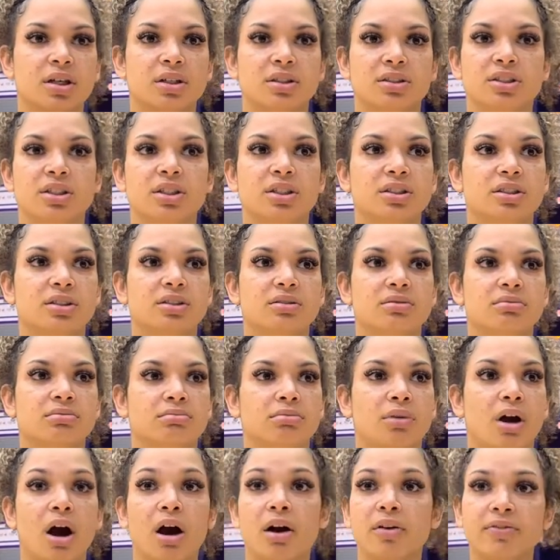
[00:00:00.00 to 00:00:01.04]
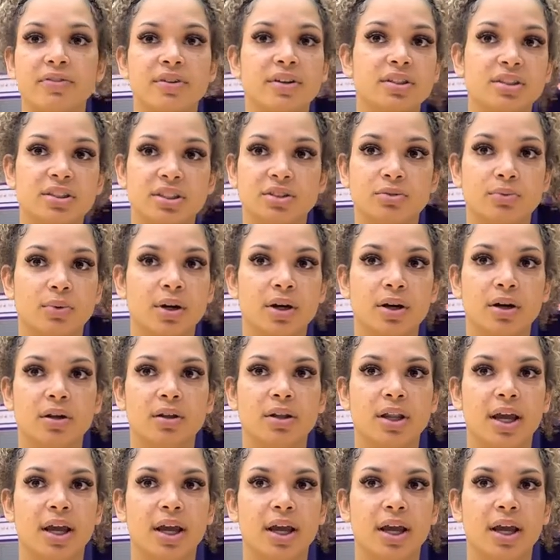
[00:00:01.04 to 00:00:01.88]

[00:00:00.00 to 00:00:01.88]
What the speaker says: just offense as well.